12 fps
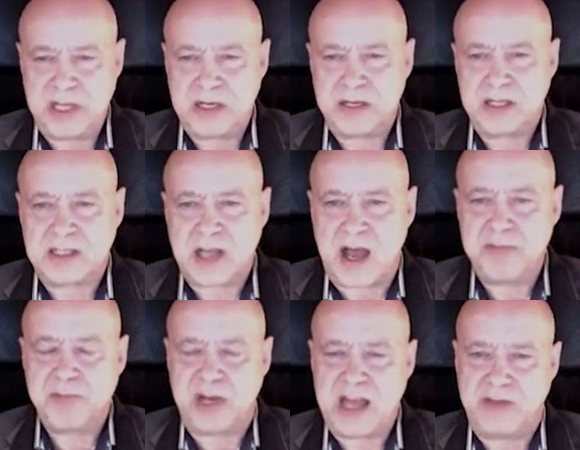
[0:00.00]
bit at a
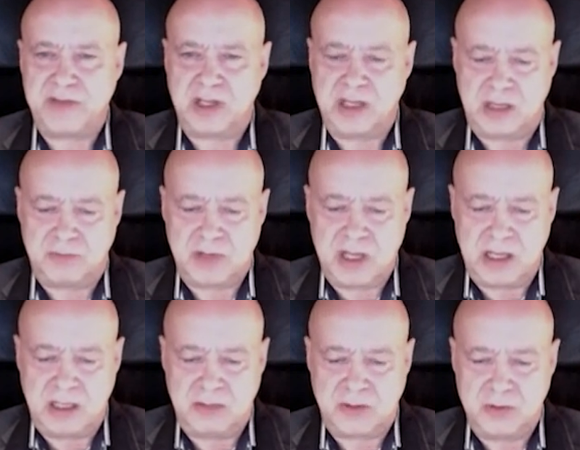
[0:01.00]
time, but having
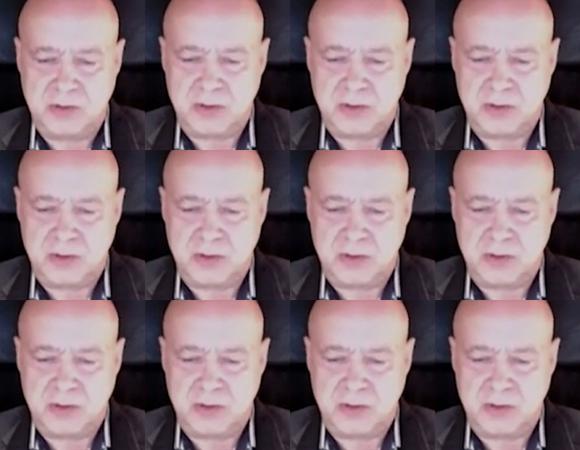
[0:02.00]
a